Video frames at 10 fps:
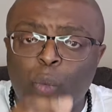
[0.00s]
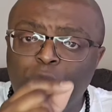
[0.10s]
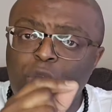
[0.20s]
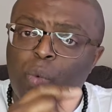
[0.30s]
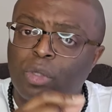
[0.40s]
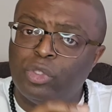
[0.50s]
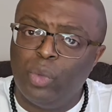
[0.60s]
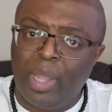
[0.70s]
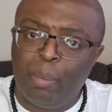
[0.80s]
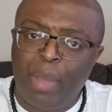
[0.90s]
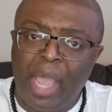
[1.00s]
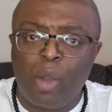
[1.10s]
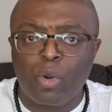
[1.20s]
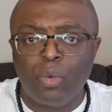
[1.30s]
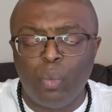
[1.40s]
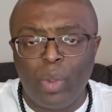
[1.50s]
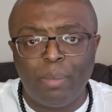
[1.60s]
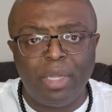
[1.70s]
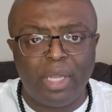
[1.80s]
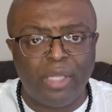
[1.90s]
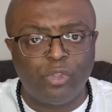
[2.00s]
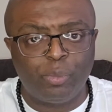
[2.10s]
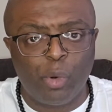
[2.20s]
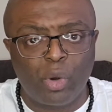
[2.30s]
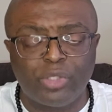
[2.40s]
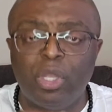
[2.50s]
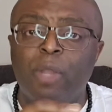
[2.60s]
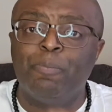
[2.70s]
when you want to empower women in sports,